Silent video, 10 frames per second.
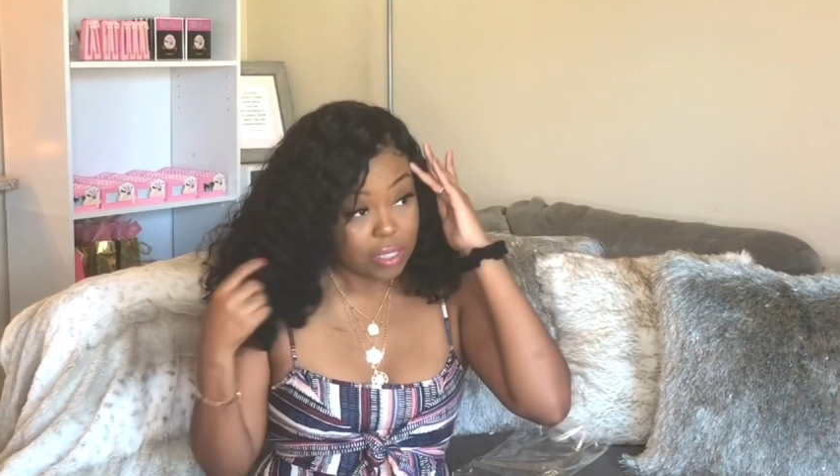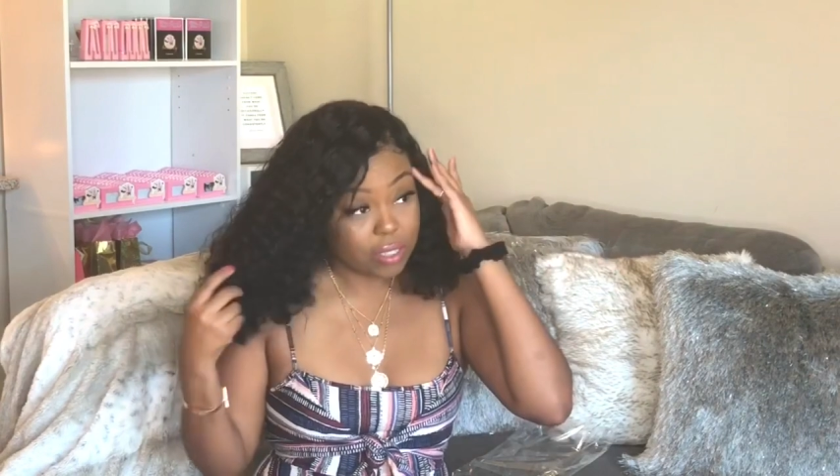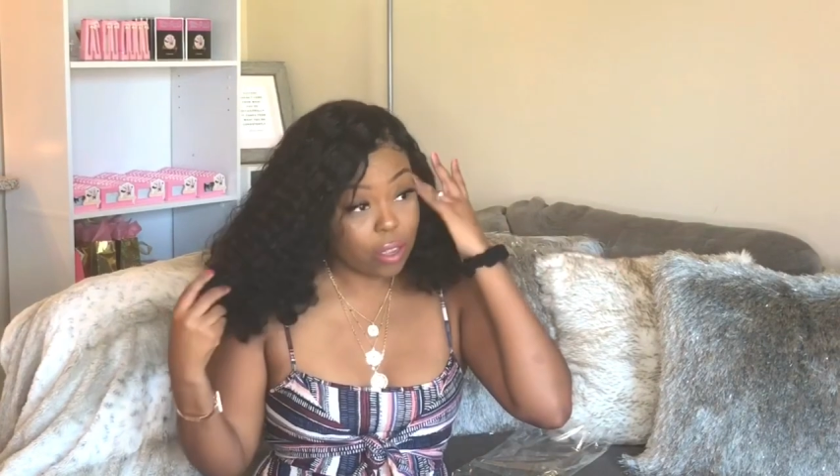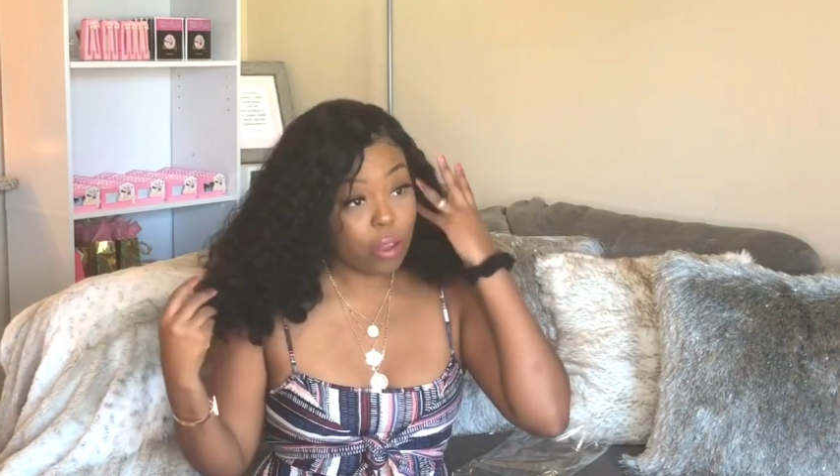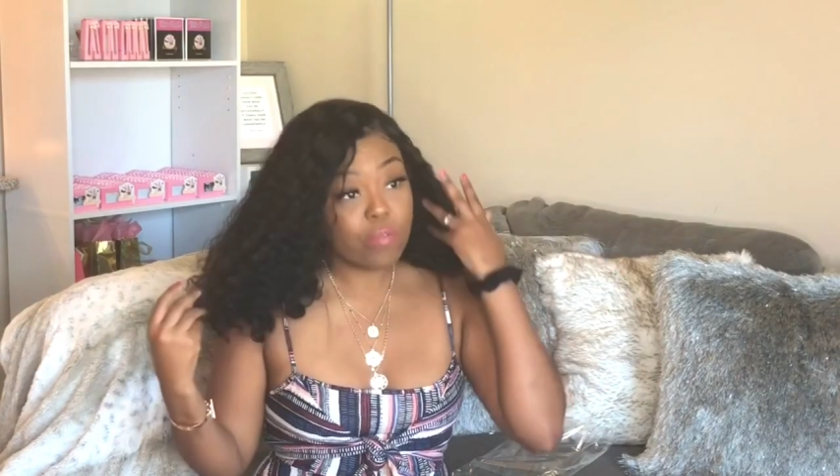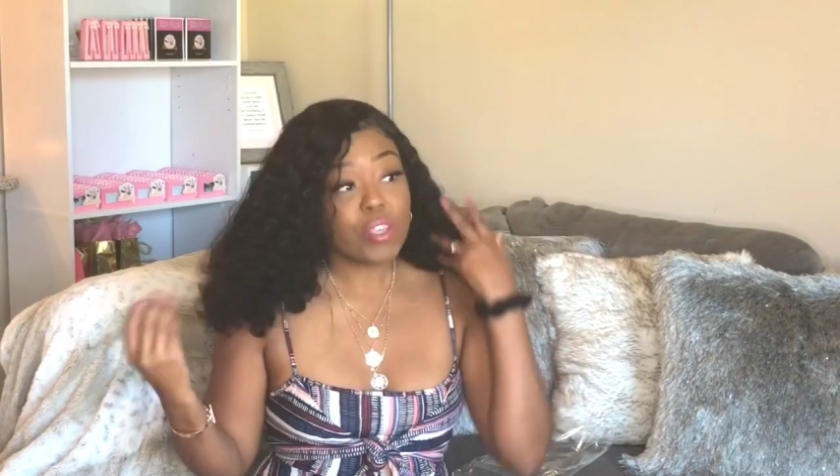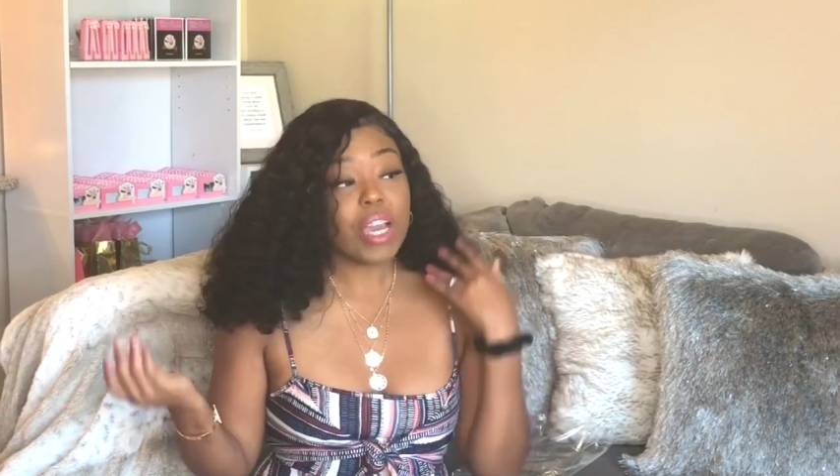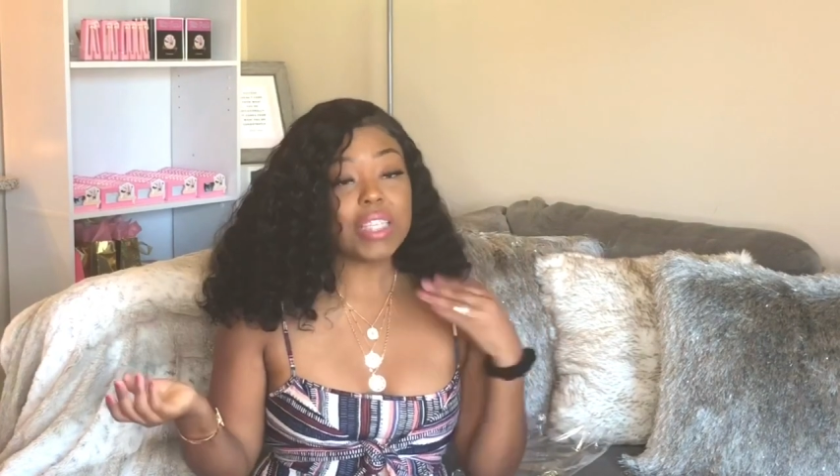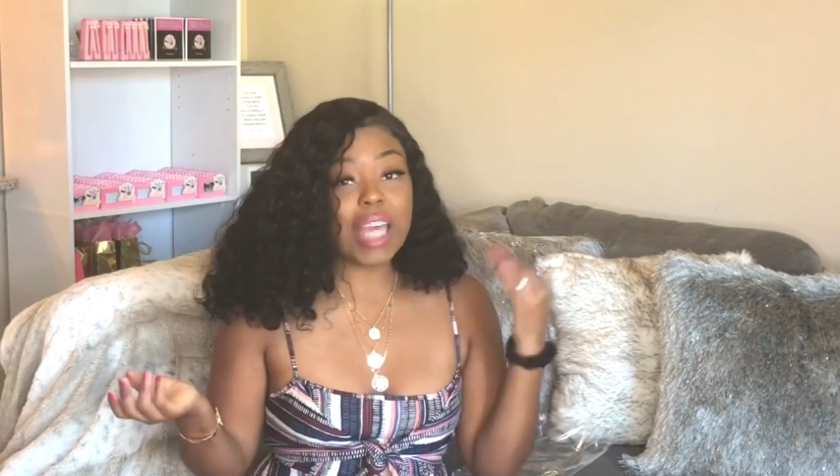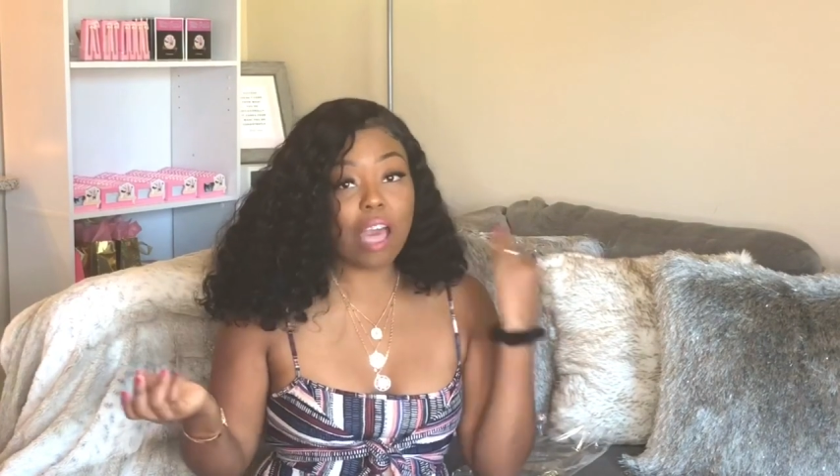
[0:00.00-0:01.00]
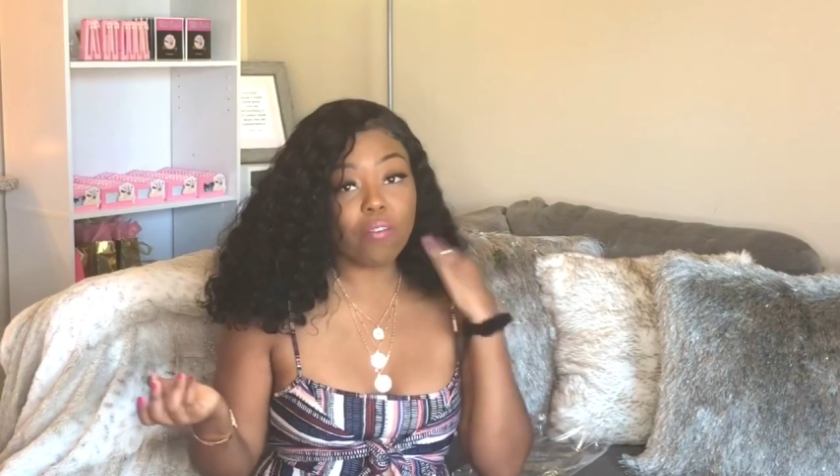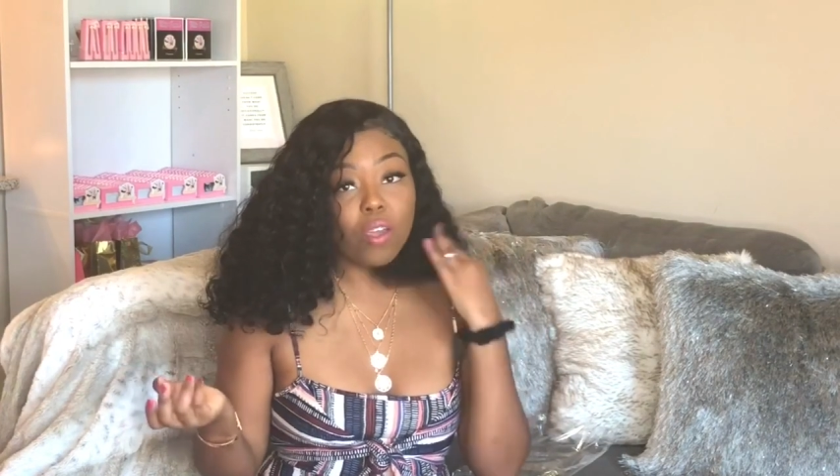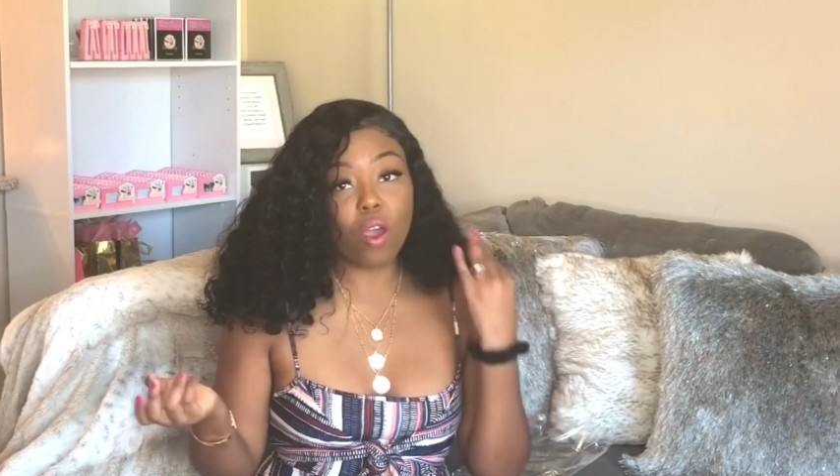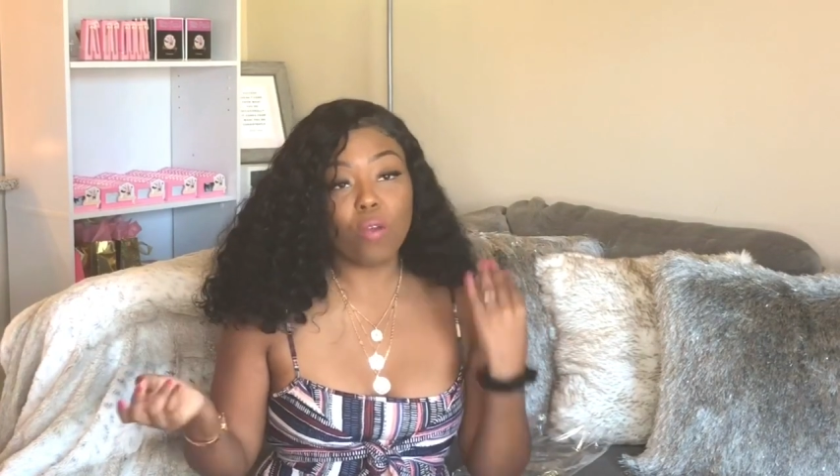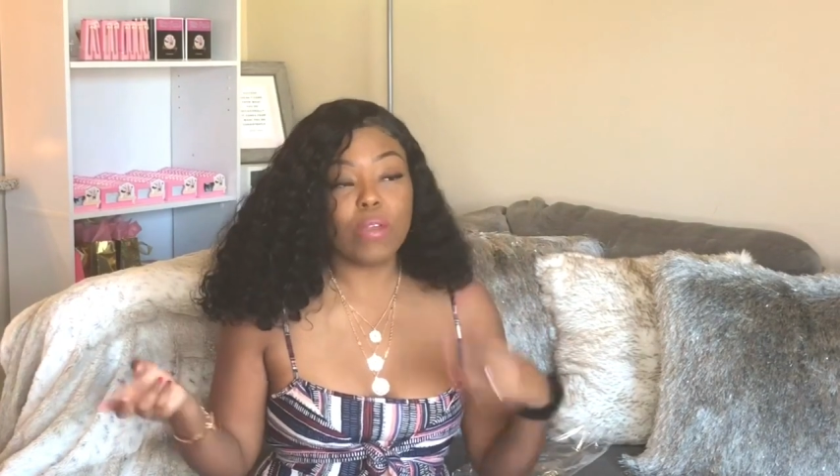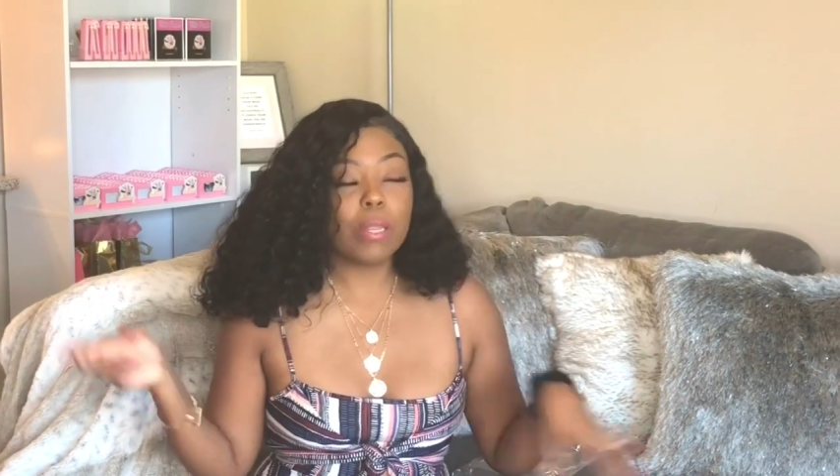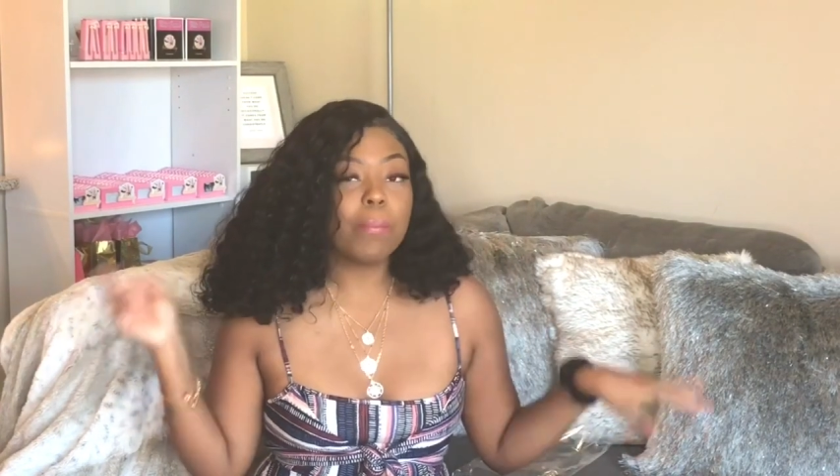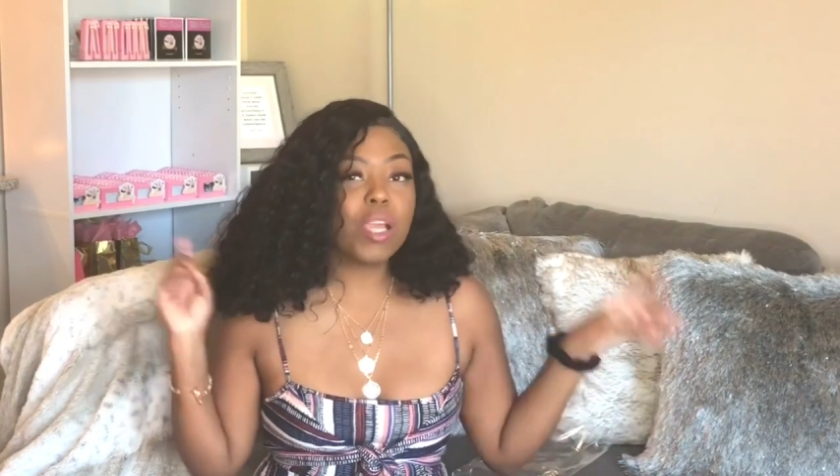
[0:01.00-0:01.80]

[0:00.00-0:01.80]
So if you guys haven't already,